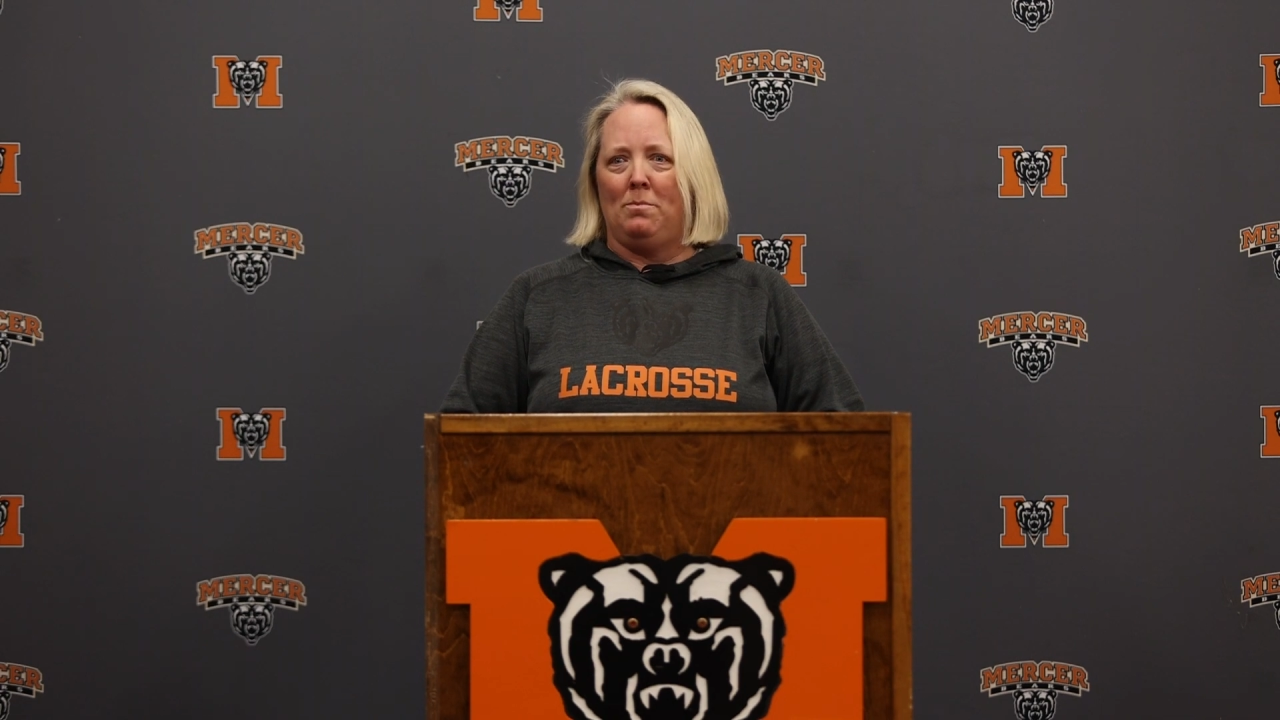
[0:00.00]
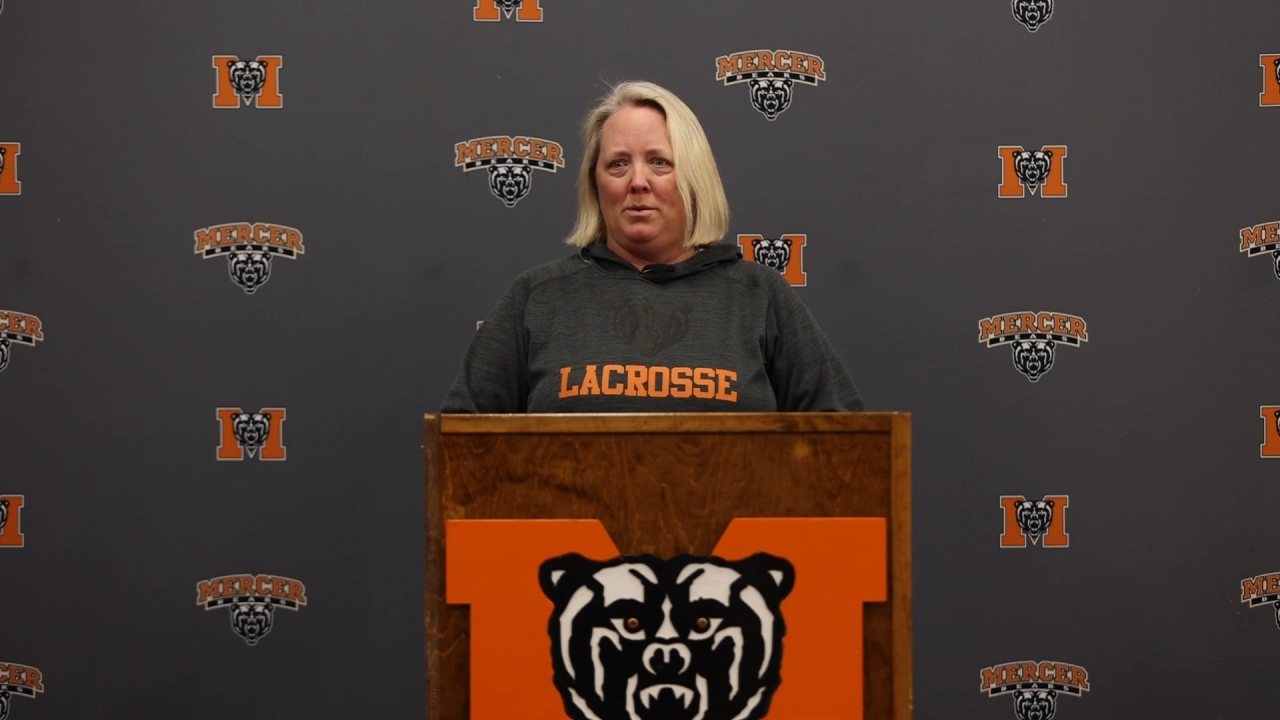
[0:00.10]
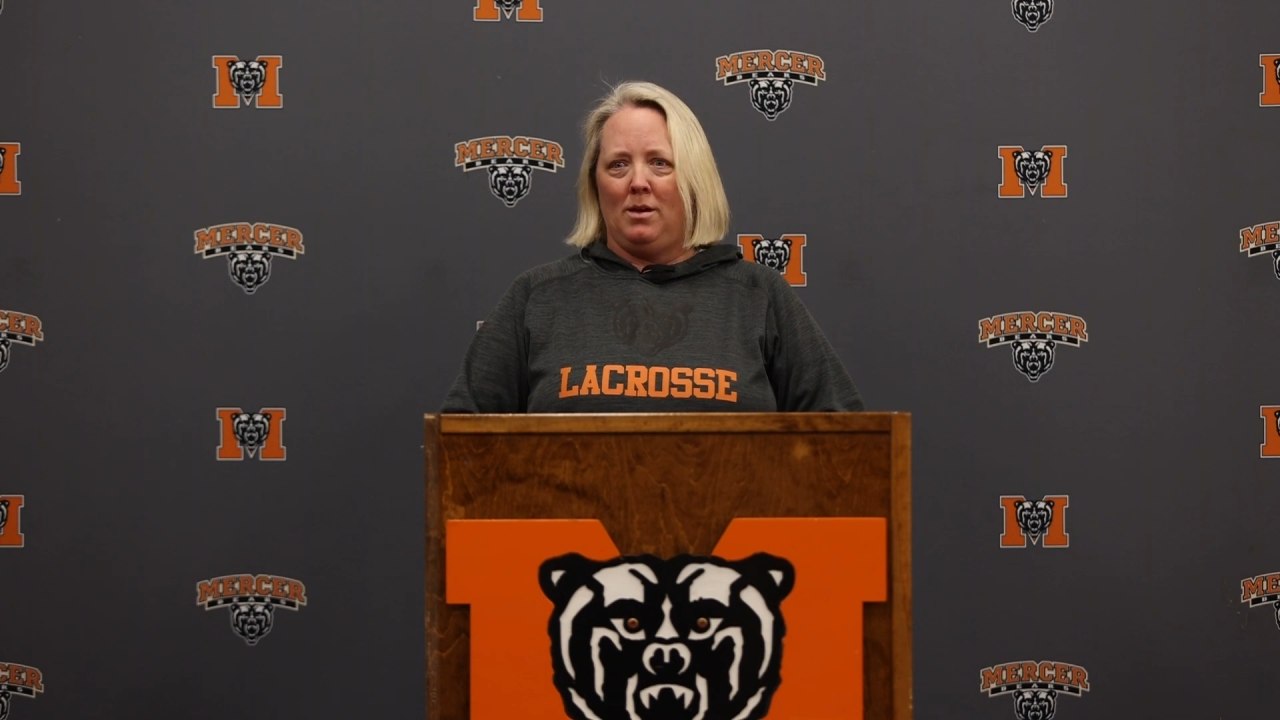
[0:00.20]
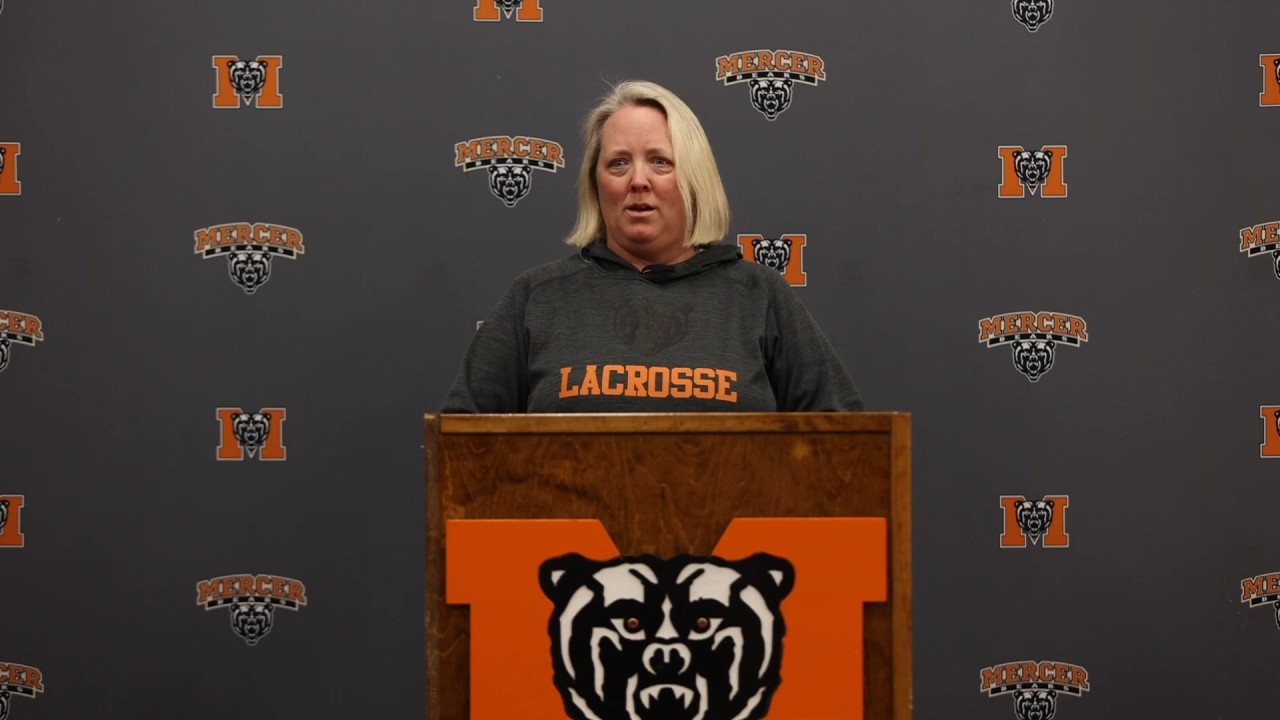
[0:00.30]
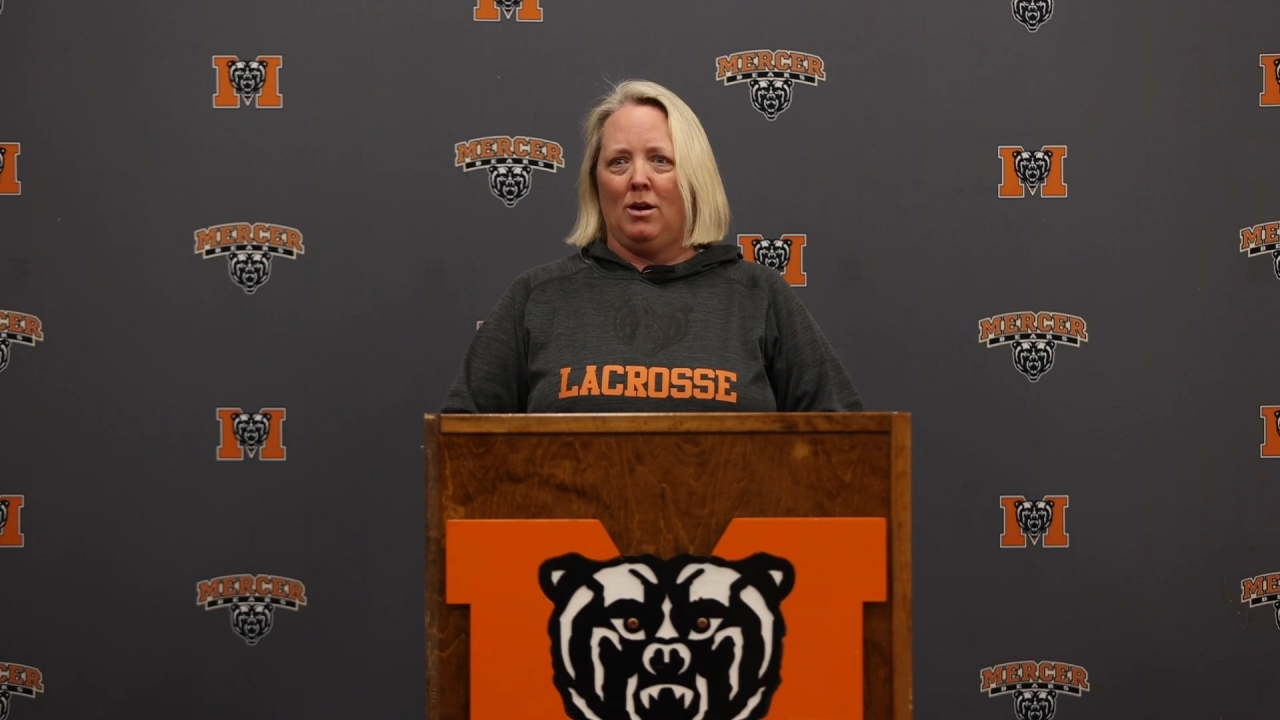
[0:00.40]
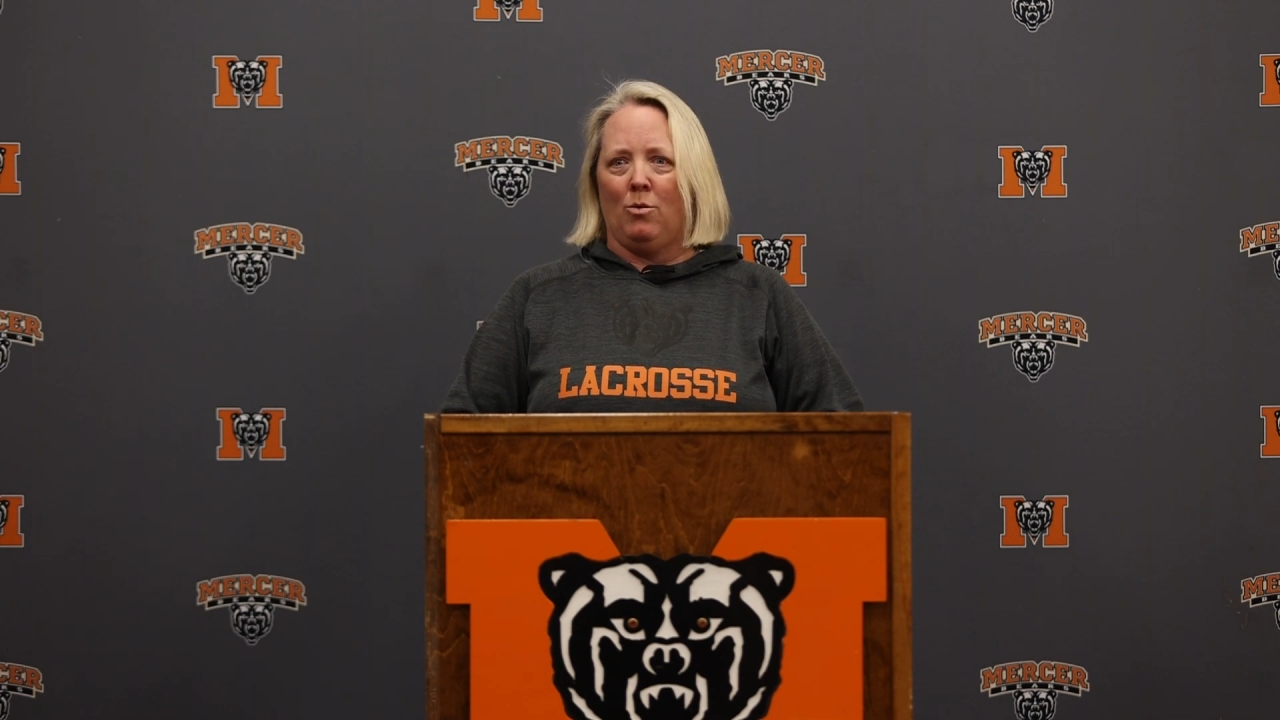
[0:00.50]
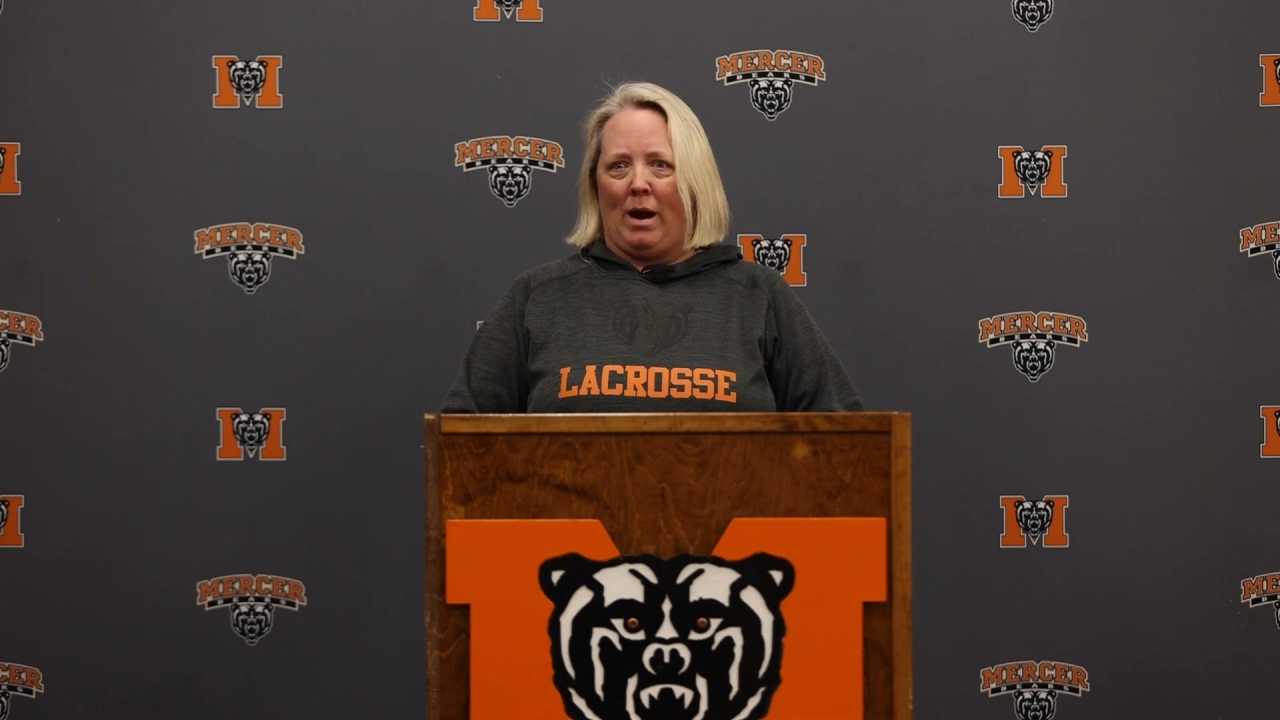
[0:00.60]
being